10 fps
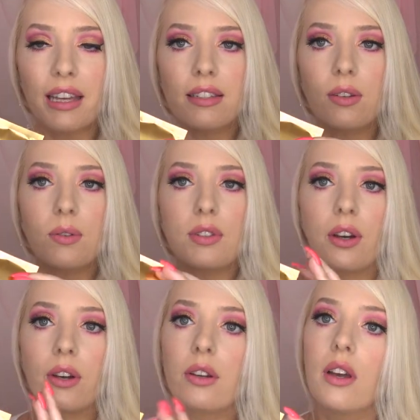yes,
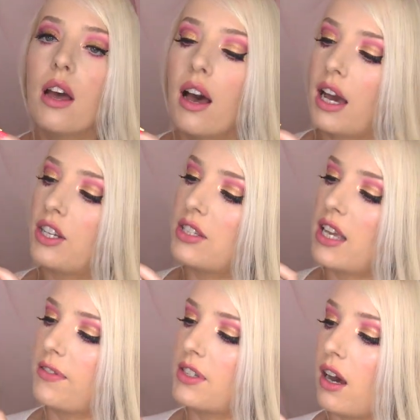also, I just
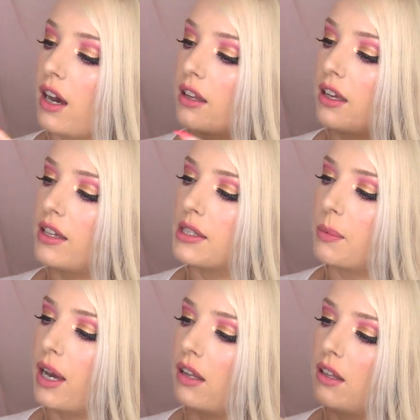have to highlight
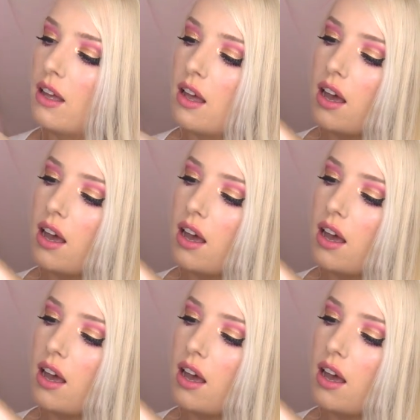as well,